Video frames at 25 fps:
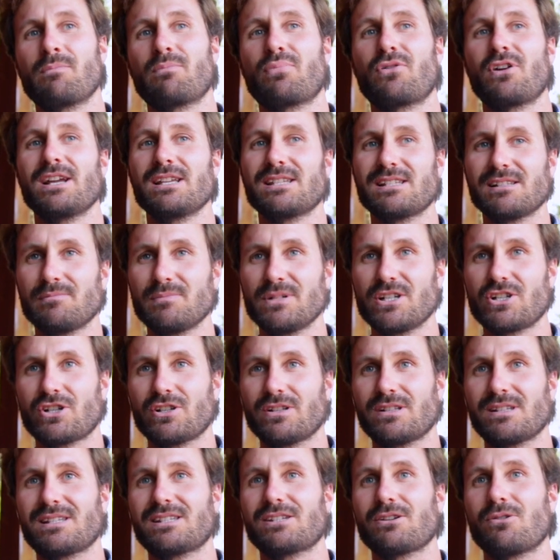appraisal
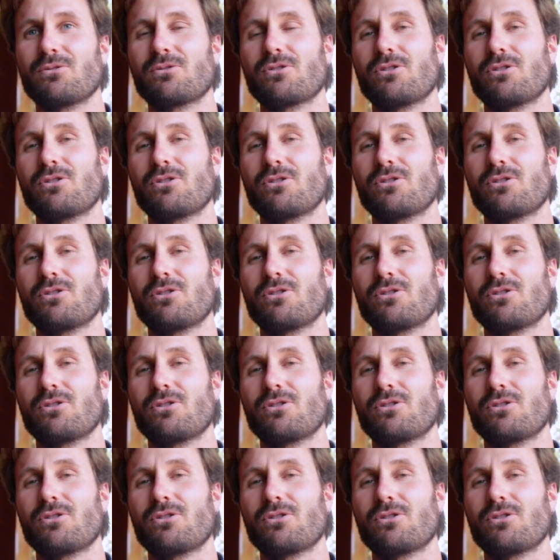missions, so